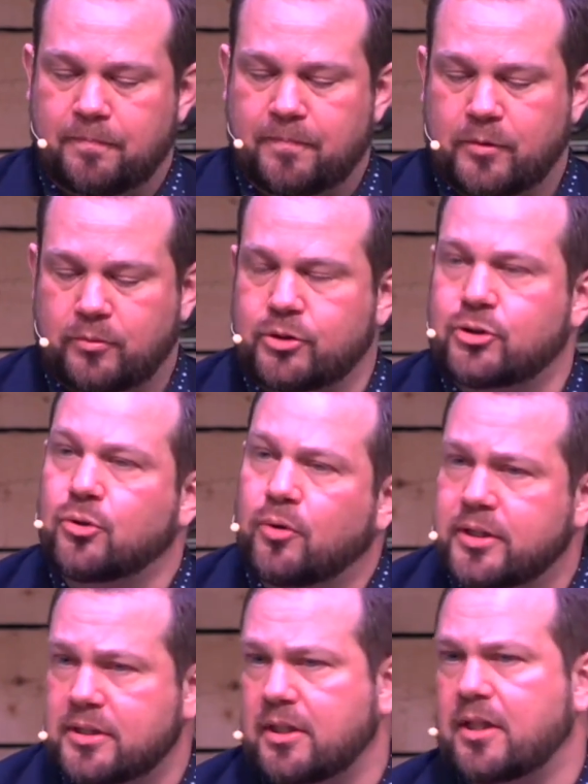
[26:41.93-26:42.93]

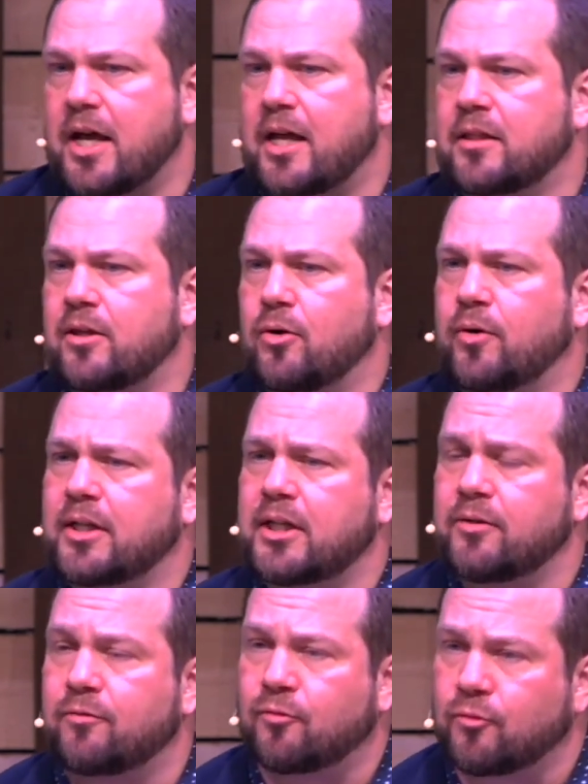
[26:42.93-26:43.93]
Rejoice in that, though, and
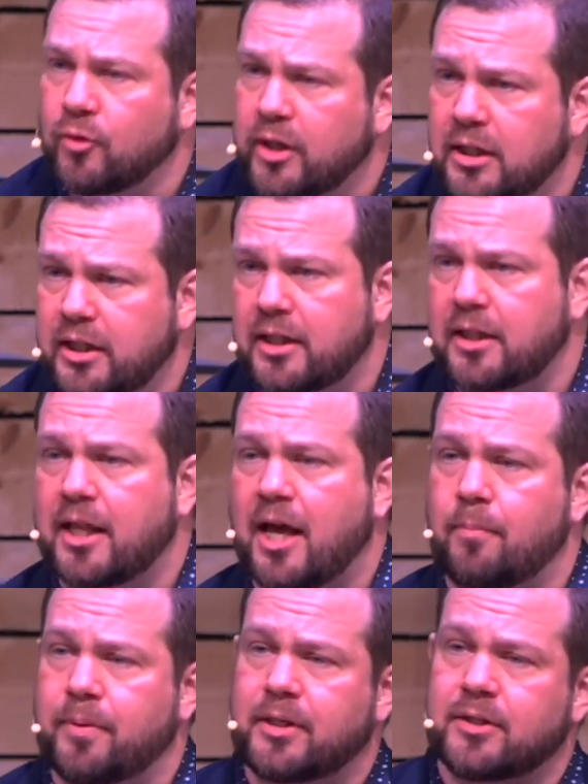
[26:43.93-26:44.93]
live freely in
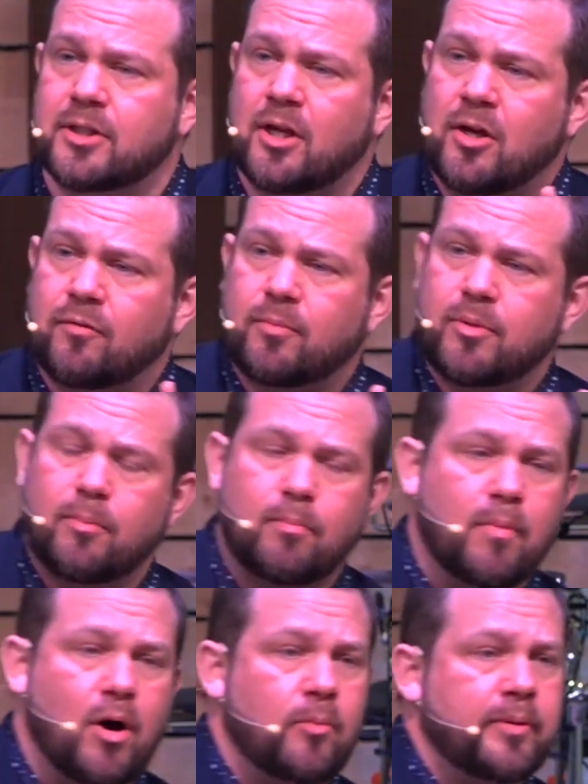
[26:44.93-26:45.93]
that, because from the
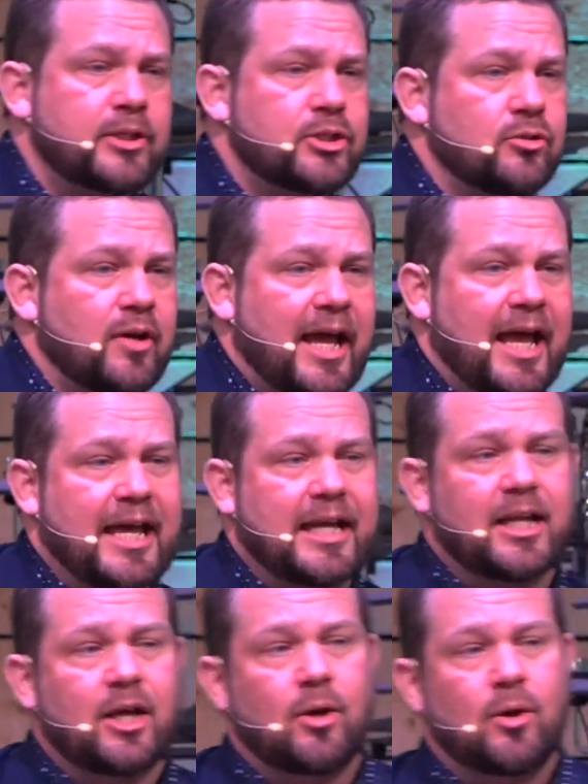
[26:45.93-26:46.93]
moment your head
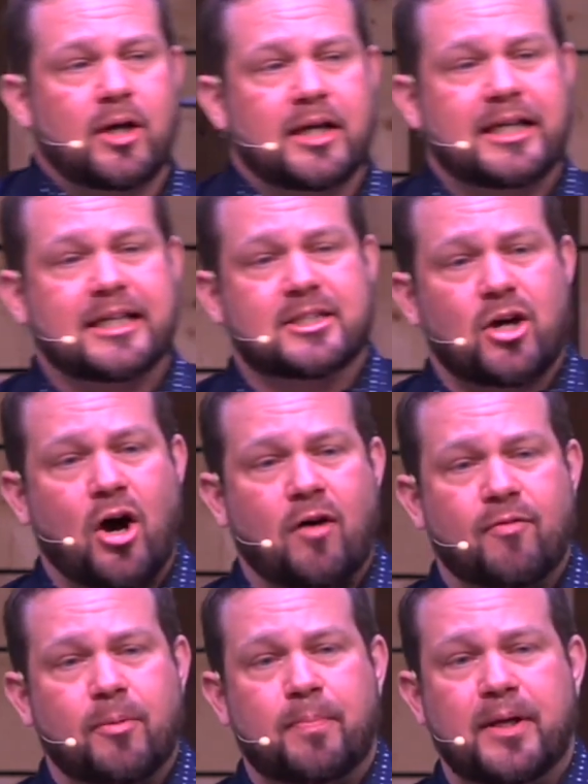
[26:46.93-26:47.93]
gets off
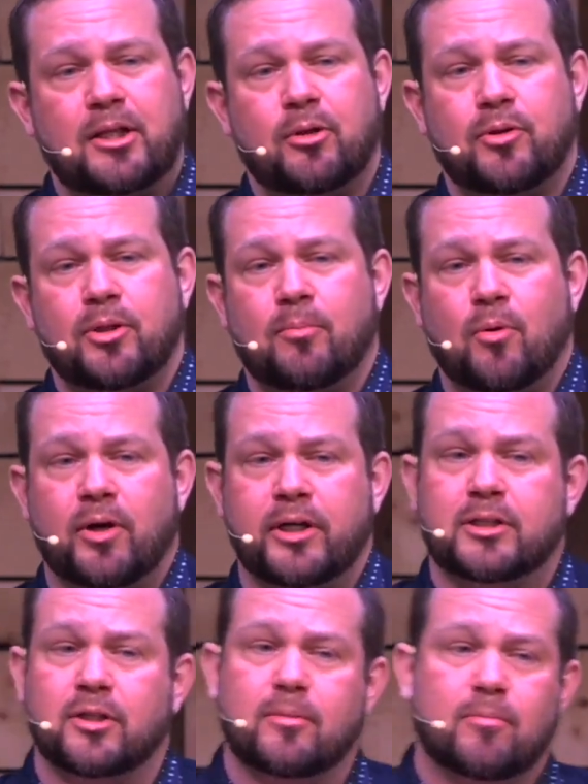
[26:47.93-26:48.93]
the pillow in the morning
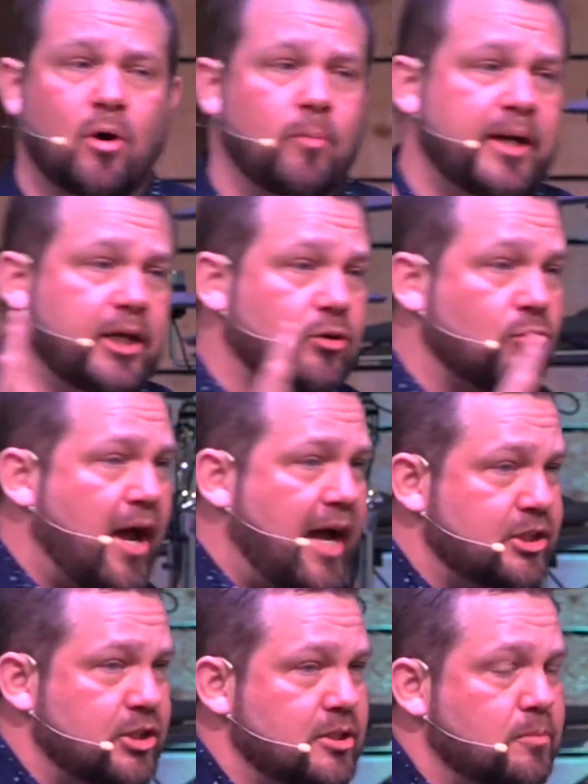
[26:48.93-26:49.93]
to the moment it
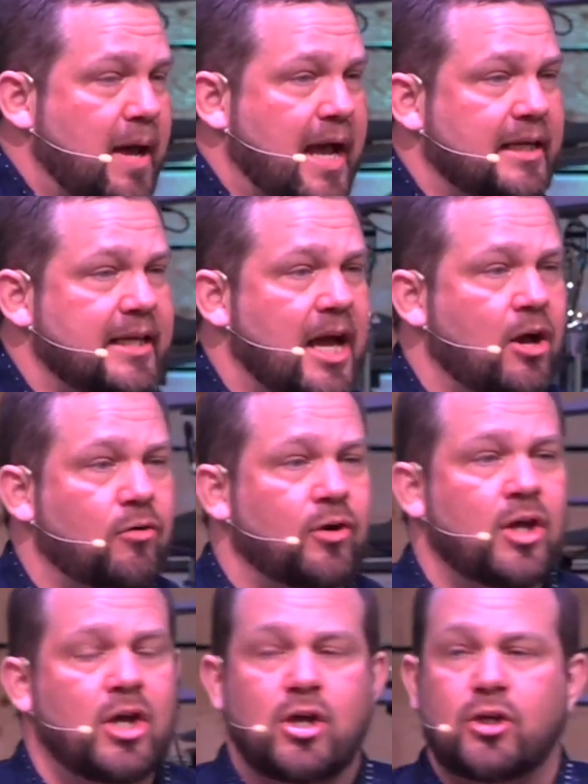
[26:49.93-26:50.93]
crashes back down,
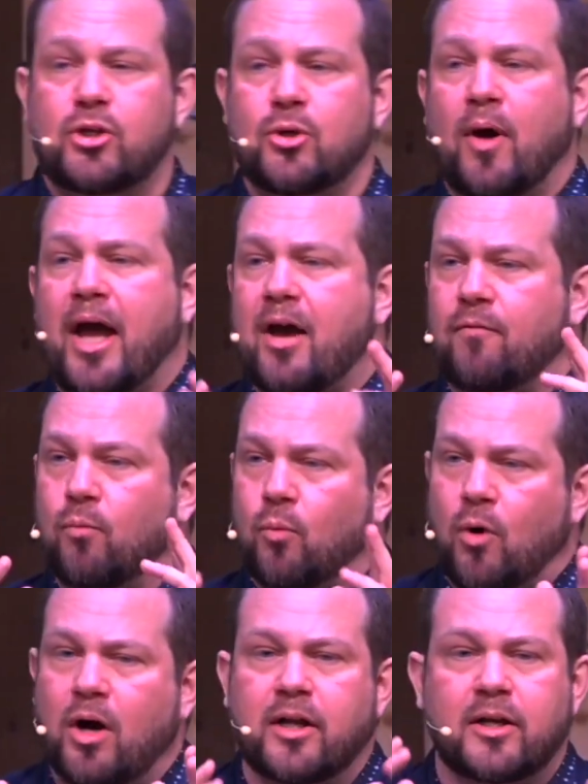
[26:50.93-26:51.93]
you have
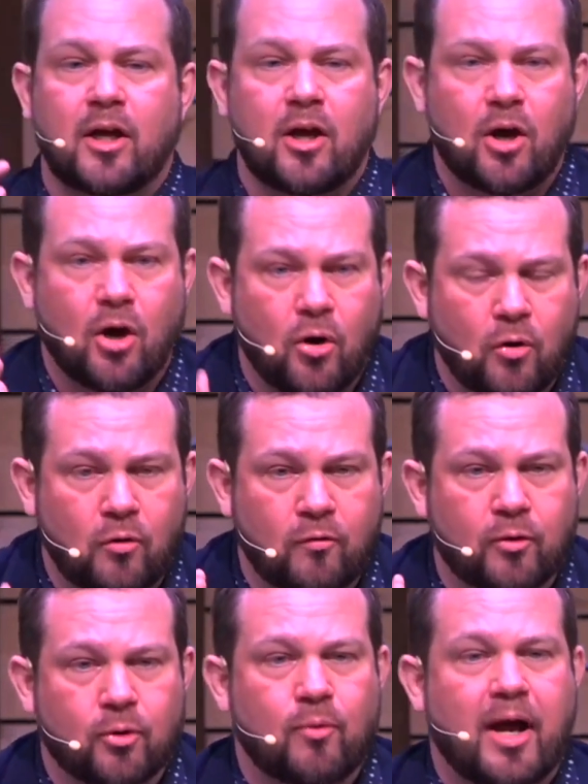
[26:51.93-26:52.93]
one
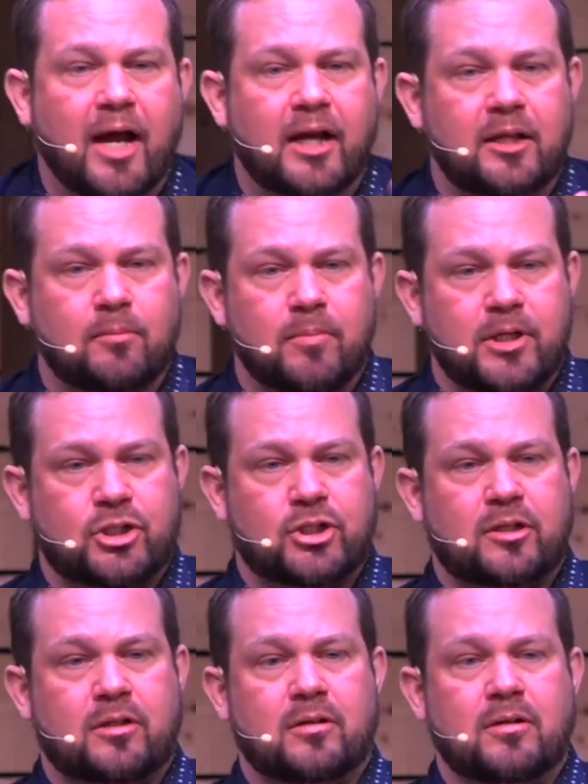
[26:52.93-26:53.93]
overriding
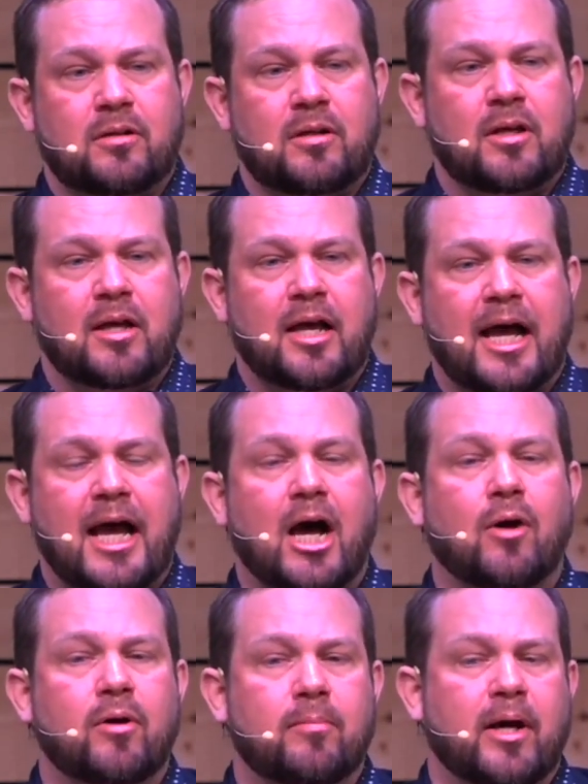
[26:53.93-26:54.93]
mission.
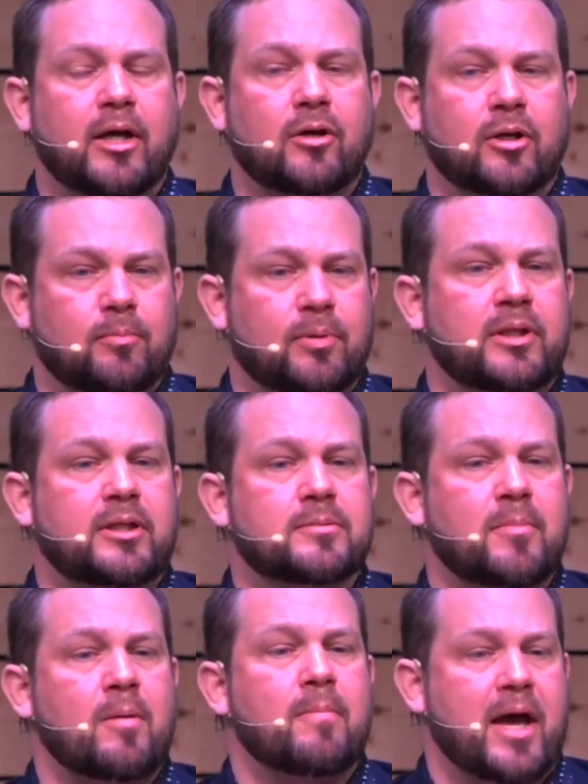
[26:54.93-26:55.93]
How am I going to please
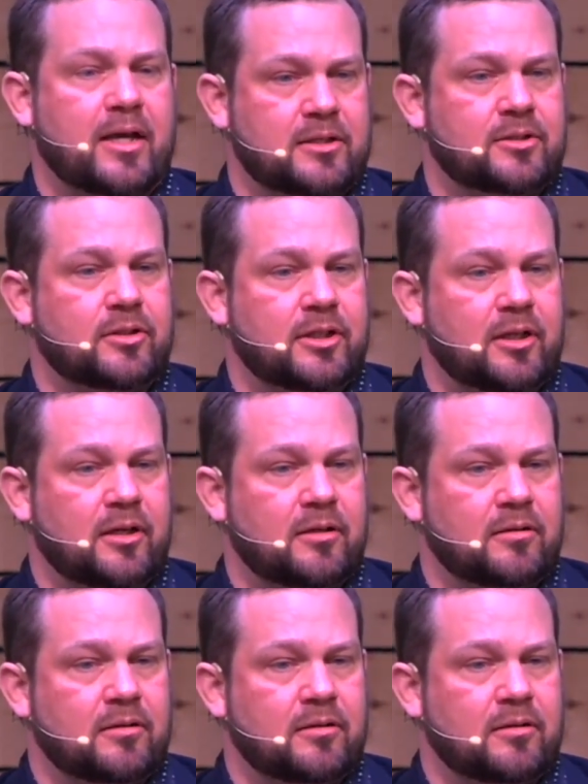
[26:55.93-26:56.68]
my master today?